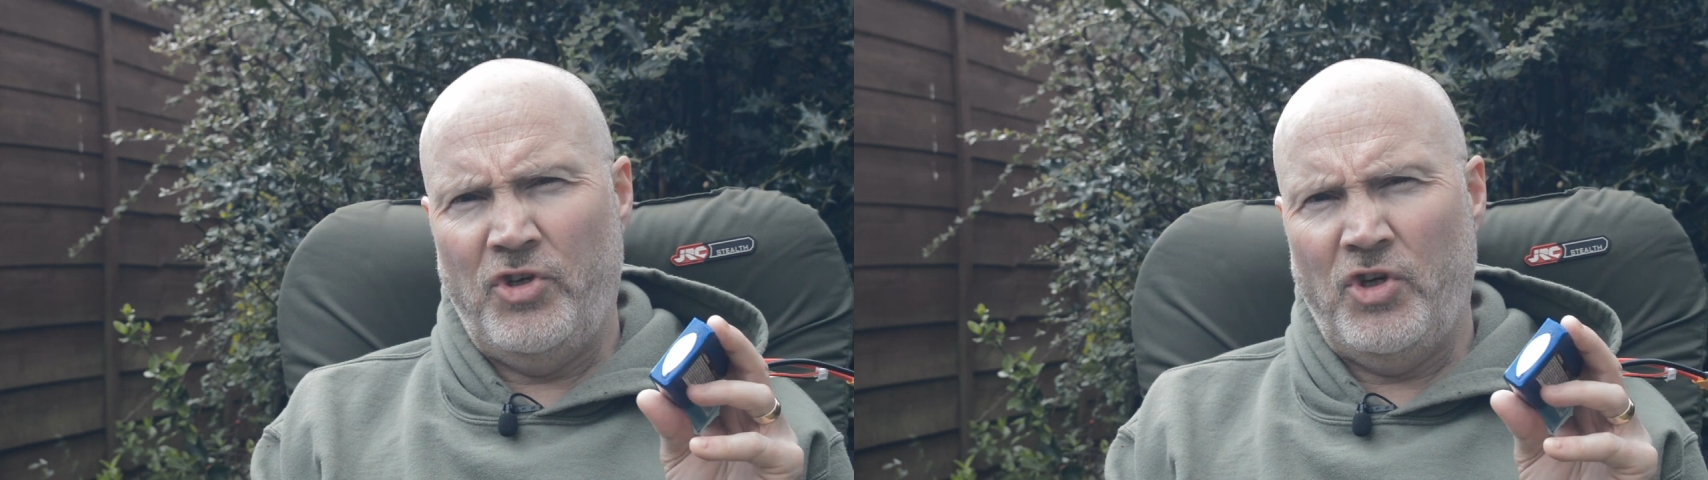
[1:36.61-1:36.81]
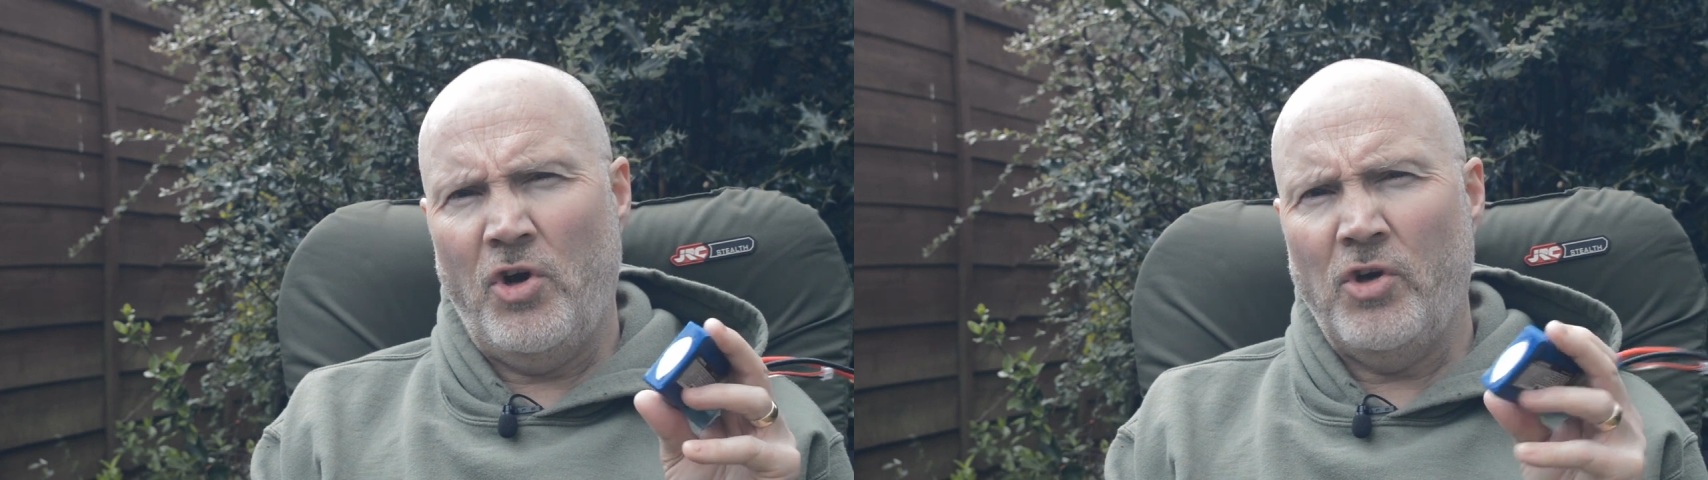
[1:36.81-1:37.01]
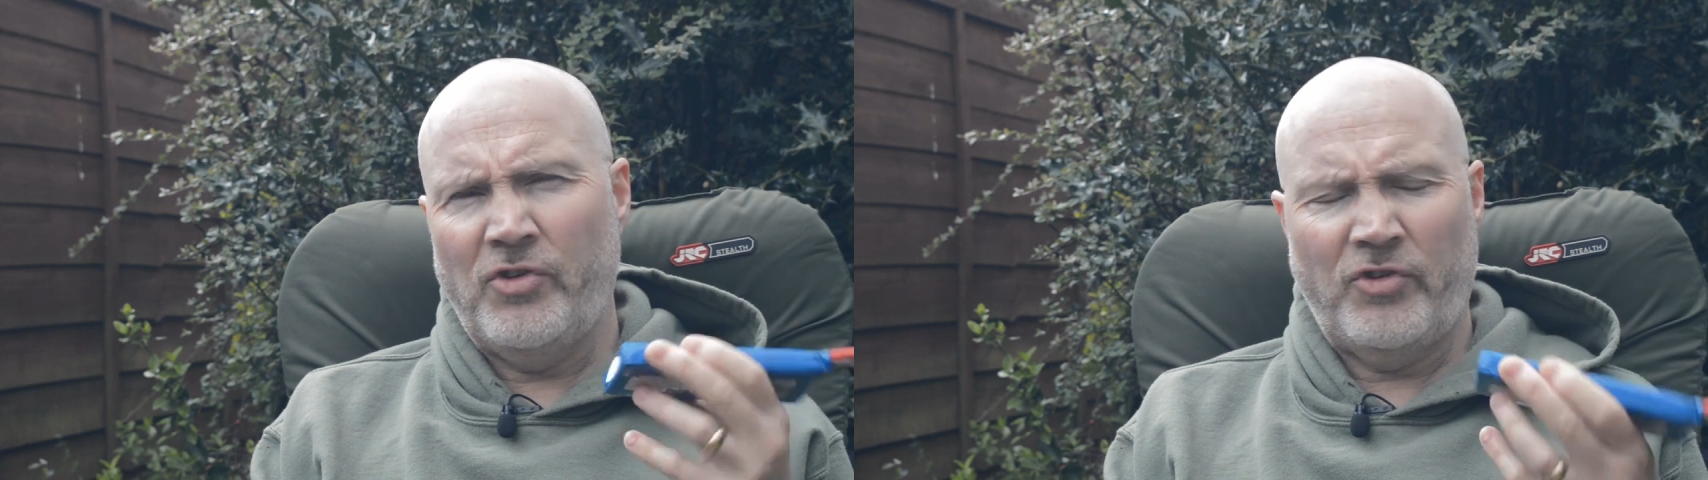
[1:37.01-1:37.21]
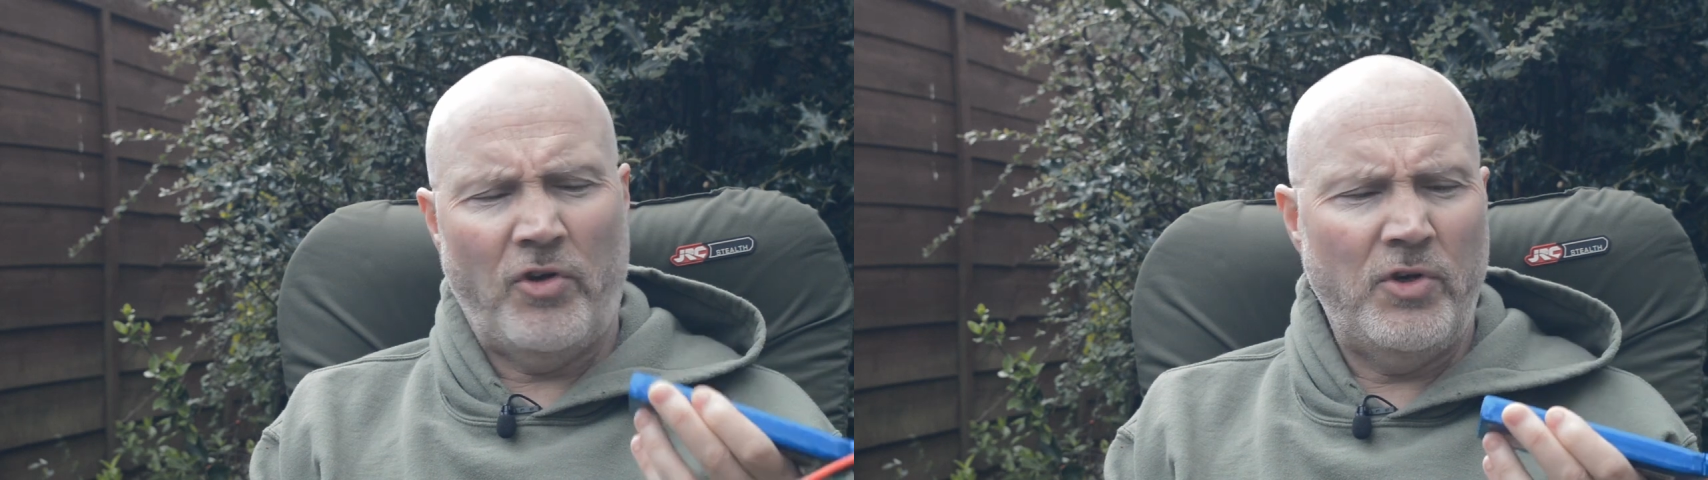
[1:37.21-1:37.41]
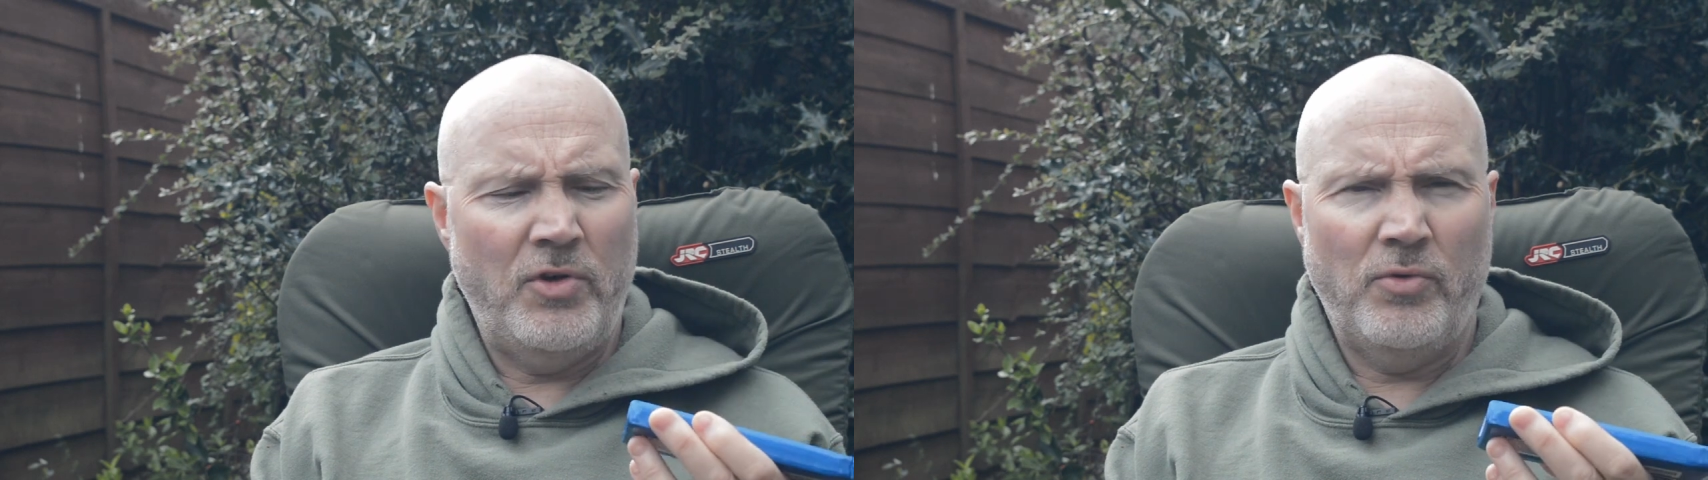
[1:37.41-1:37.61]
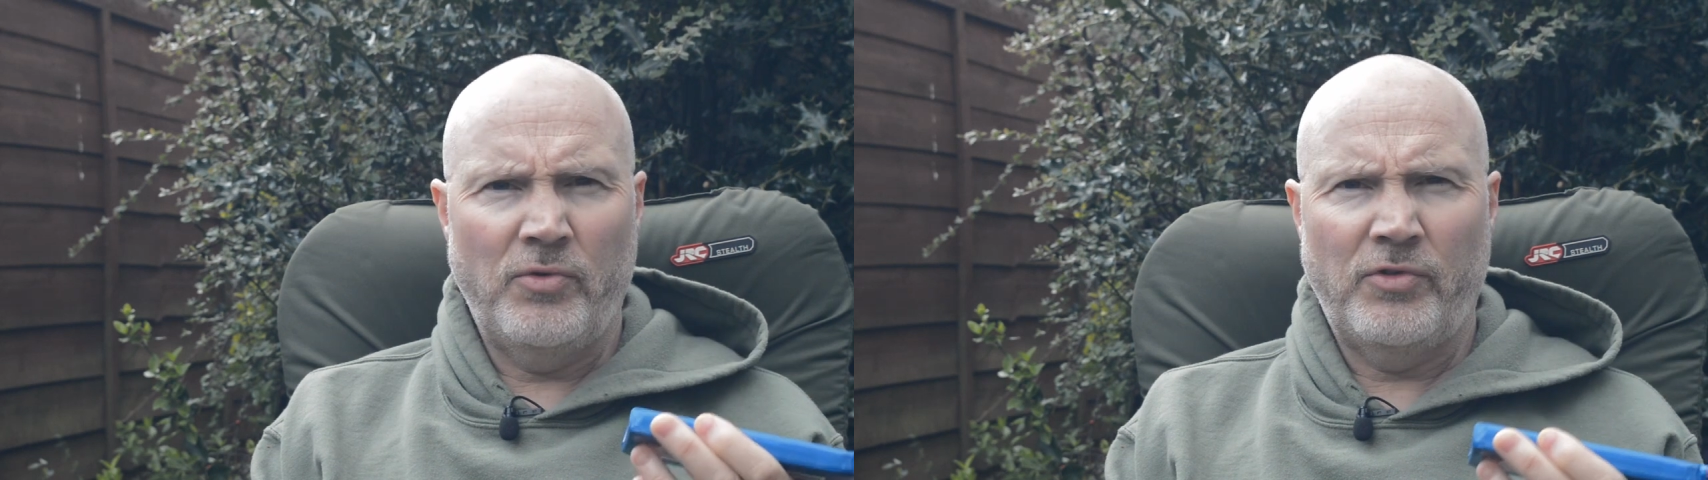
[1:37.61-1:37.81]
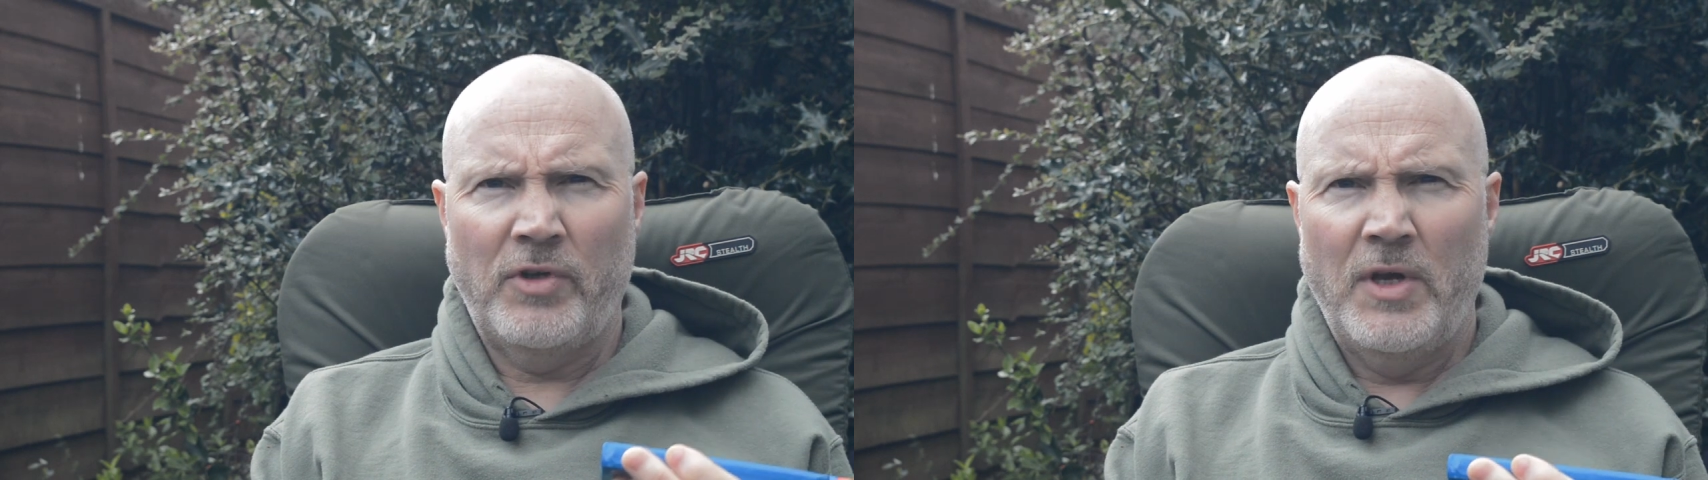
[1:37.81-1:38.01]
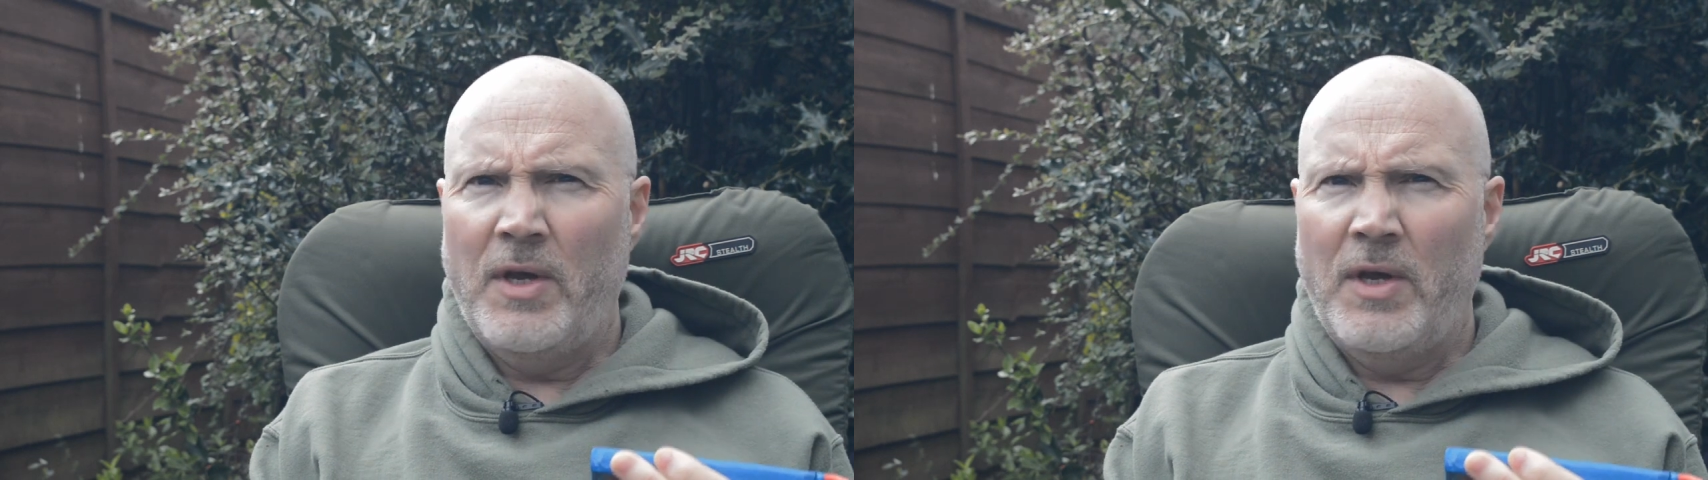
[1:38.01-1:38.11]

charge cycles,